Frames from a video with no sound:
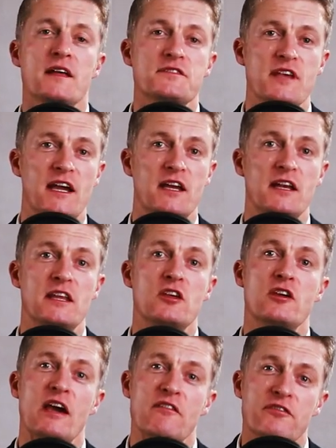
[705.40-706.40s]
Secondly,
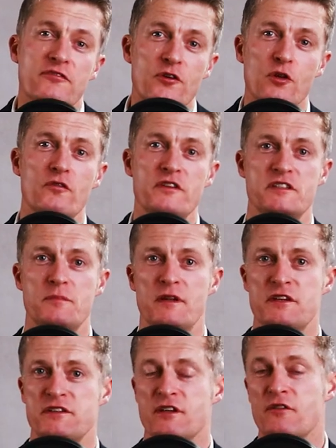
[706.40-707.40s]
you get full
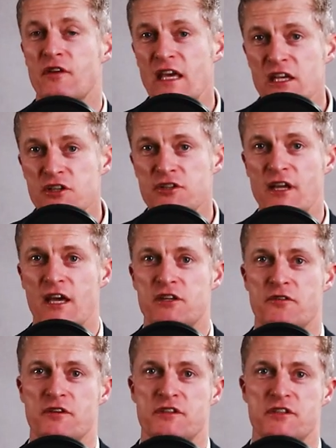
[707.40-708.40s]
visibility of each
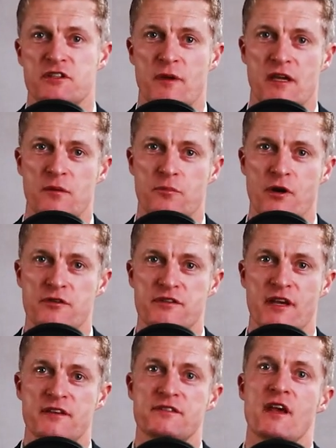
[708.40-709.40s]
stage of the decision making
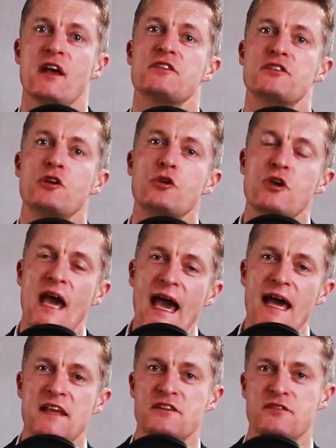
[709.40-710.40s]
process, so you
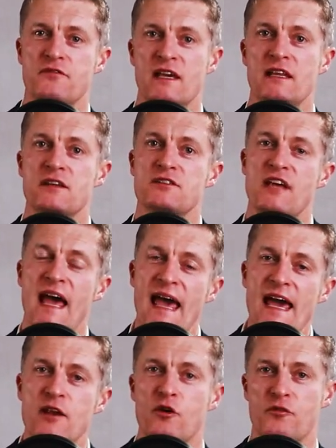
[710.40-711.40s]
can intervene to
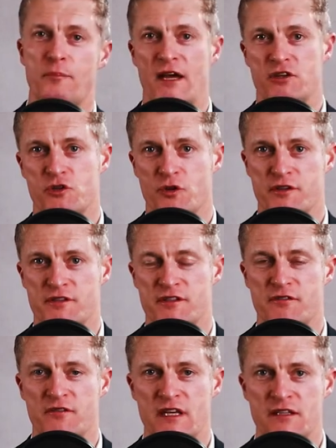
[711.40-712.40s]
head off bad choices
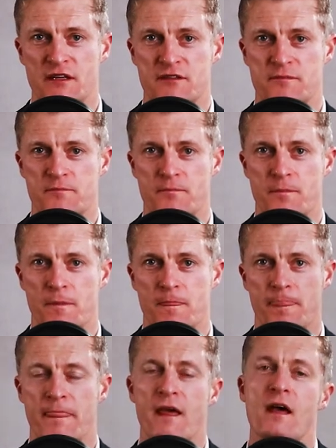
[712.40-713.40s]
if needed.
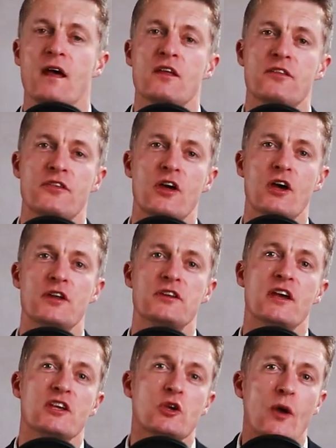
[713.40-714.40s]
Third,
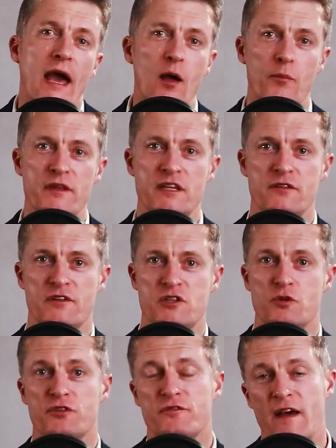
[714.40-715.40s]
you help the
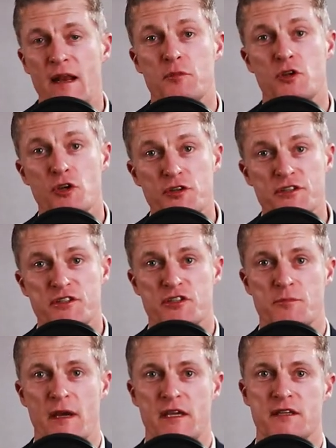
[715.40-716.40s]
individual develop good
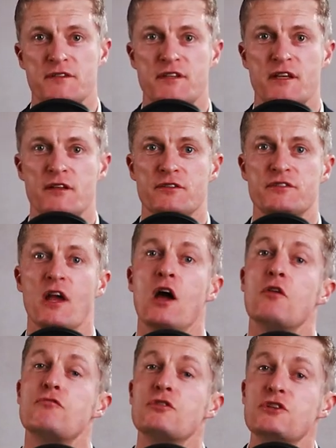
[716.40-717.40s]
decision making skills,
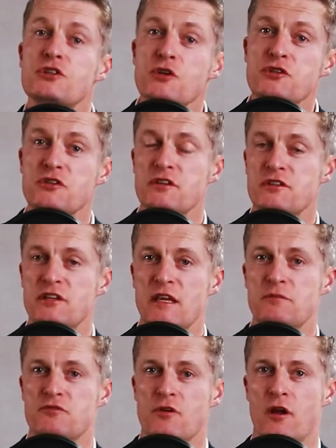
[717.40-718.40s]
reducing the
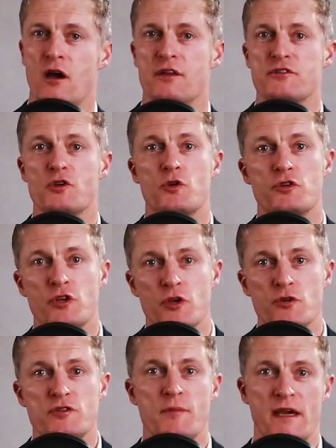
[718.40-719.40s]
team's reliance on
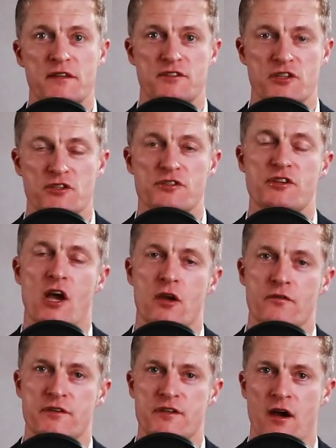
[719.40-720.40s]
you to make decisions
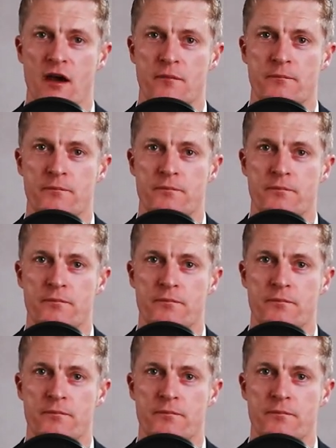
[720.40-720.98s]
over time